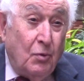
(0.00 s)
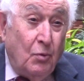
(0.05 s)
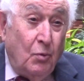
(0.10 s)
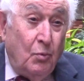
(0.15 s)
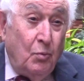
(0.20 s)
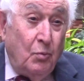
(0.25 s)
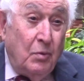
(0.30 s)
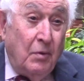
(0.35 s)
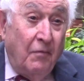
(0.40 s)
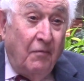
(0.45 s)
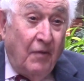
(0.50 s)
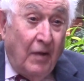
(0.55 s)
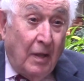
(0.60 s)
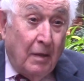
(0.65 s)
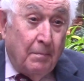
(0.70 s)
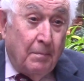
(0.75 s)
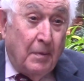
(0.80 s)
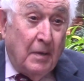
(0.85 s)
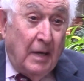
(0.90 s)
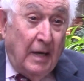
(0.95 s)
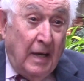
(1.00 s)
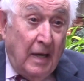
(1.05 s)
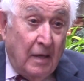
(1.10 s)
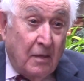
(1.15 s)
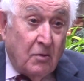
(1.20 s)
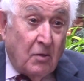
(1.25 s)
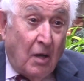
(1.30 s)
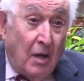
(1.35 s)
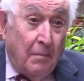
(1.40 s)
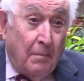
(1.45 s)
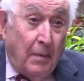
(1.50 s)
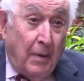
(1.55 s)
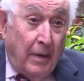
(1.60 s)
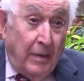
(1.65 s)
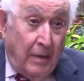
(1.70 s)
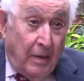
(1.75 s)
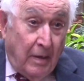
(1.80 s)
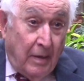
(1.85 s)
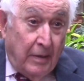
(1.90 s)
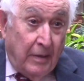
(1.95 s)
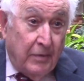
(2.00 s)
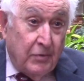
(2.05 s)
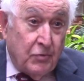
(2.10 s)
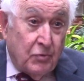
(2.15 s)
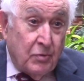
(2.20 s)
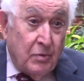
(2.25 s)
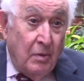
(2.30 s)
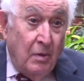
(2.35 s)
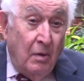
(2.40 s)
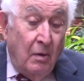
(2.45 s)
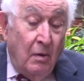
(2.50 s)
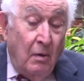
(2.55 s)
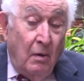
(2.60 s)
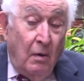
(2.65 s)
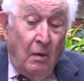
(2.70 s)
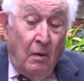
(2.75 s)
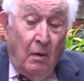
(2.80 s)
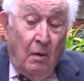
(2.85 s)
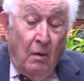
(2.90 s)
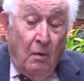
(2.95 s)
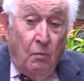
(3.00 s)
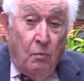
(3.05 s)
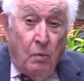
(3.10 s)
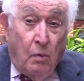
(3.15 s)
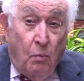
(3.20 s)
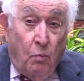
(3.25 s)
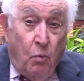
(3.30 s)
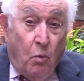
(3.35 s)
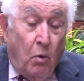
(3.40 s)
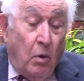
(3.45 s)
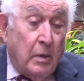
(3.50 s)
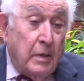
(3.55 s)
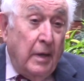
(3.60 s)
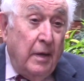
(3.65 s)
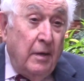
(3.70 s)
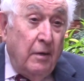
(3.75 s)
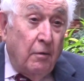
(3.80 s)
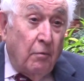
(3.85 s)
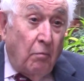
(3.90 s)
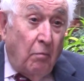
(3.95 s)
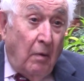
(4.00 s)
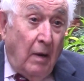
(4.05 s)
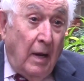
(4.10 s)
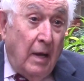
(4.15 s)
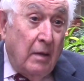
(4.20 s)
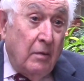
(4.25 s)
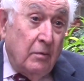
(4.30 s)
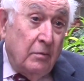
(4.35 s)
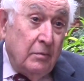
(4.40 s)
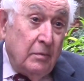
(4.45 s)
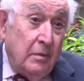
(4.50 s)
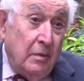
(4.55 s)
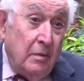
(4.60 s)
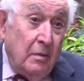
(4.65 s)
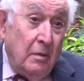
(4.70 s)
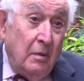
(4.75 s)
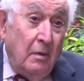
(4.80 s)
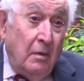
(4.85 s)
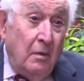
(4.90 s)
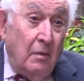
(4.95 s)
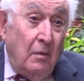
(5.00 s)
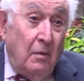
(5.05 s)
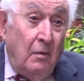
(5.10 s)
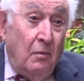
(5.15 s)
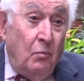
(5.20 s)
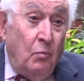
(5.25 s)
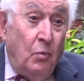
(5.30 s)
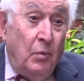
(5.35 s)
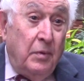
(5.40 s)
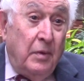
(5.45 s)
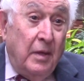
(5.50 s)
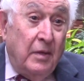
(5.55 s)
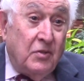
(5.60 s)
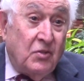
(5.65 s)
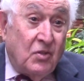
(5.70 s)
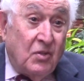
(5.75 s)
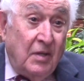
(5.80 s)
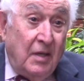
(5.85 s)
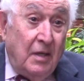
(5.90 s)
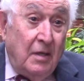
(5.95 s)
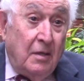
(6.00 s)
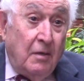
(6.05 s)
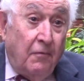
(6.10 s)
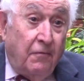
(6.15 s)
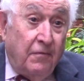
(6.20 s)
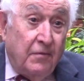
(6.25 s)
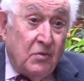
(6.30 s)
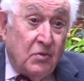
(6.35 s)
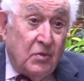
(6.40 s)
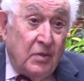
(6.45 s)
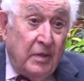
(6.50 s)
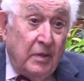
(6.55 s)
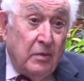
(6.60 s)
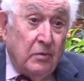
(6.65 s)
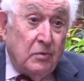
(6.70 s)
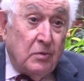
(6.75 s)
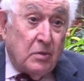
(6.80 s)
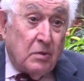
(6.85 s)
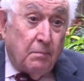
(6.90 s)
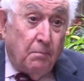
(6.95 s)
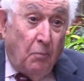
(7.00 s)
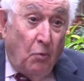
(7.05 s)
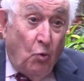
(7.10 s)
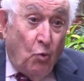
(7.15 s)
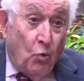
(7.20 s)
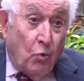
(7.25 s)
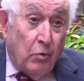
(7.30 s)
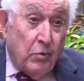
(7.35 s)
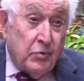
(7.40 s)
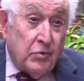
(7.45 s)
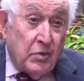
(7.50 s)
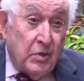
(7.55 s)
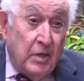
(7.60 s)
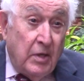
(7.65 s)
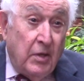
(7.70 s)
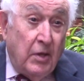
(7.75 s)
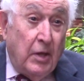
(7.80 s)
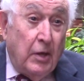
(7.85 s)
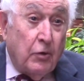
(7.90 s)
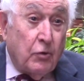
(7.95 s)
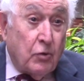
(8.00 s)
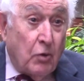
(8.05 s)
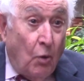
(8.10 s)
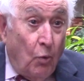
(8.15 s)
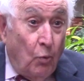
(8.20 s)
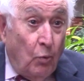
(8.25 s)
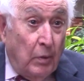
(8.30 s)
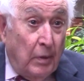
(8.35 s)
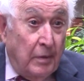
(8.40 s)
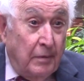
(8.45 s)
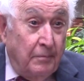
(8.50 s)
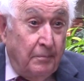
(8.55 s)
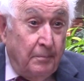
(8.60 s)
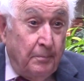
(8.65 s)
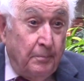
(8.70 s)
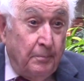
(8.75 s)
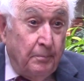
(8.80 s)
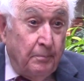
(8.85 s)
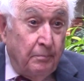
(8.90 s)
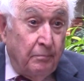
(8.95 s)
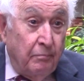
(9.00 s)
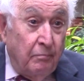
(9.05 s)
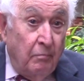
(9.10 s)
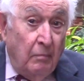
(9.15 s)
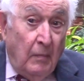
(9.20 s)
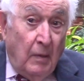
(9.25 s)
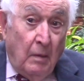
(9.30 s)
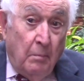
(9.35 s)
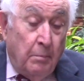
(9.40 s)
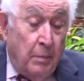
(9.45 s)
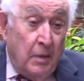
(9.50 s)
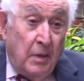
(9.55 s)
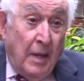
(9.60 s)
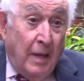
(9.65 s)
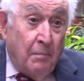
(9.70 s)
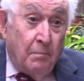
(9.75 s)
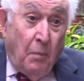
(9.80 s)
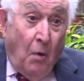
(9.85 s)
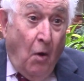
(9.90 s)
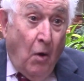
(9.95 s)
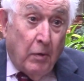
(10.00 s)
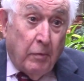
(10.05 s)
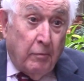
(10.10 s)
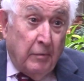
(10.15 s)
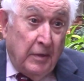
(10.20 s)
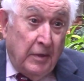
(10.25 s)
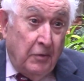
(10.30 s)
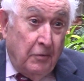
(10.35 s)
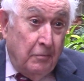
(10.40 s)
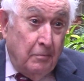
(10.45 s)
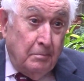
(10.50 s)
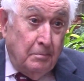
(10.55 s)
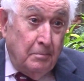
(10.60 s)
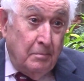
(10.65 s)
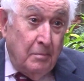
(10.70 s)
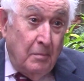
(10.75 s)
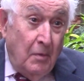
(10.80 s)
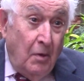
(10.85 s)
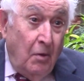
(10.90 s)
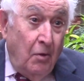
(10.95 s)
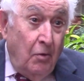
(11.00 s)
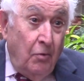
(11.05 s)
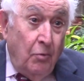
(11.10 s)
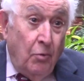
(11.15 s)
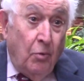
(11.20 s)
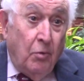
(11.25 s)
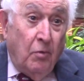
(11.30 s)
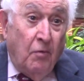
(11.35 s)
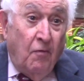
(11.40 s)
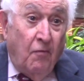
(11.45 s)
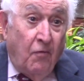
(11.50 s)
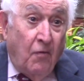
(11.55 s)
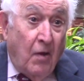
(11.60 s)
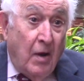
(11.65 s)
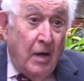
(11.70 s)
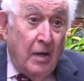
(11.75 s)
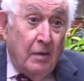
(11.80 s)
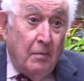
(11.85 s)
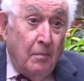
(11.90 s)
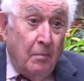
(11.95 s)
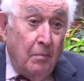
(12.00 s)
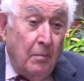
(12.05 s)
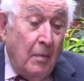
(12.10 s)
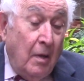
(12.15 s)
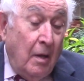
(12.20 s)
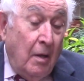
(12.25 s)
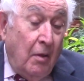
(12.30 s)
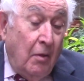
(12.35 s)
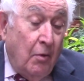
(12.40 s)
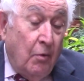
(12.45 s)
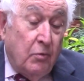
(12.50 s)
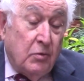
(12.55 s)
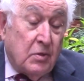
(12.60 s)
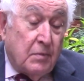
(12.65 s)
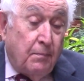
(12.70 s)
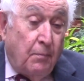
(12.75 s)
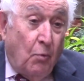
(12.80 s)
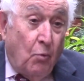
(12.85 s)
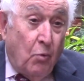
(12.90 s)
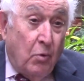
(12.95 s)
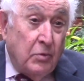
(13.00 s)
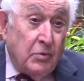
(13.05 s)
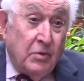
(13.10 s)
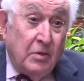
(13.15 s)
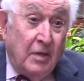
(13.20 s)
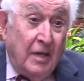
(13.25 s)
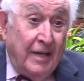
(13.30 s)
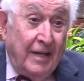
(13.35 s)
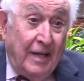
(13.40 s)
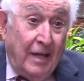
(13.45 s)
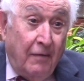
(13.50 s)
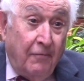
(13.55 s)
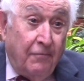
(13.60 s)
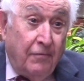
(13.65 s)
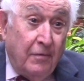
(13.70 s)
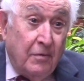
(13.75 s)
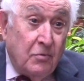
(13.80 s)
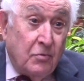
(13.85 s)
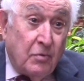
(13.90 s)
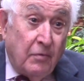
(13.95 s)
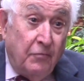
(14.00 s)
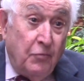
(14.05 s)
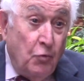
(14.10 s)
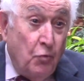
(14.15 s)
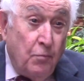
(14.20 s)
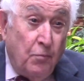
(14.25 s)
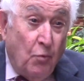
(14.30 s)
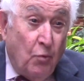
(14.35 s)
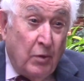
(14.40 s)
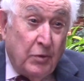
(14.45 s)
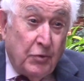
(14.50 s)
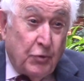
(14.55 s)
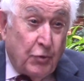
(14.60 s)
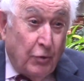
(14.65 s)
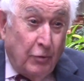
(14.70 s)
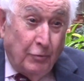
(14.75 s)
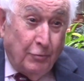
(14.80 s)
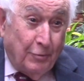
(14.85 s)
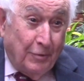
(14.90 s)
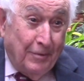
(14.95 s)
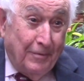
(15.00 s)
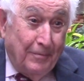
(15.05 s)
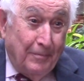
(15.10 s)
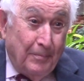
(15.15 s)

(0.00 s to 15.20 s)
who developed antibiotics were walking around with C. difficile spores in their colon, but not bothering them. You can find those spores in the infants of newborn children.